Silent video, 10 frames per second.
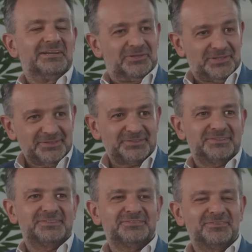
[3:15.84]
Oh
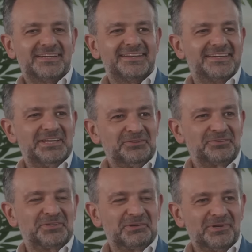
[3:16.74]
yes, it's a very
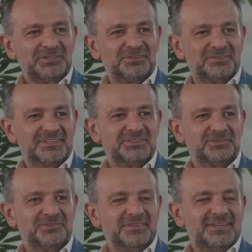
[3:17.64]
interesting question, thank
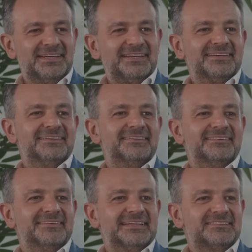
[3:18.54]
you.
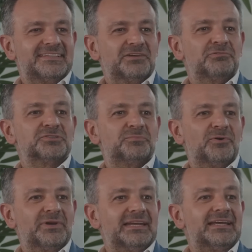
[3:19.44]
ESSEC was
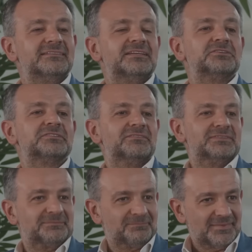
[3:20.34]
born in
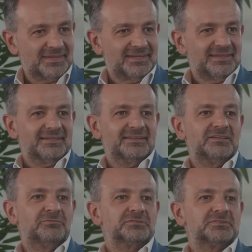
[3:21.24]
1907.
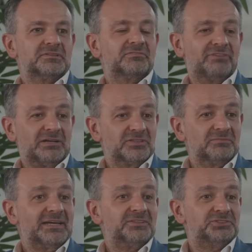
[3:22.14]
It was
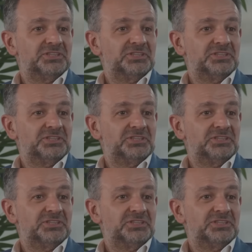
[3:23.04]
founded by the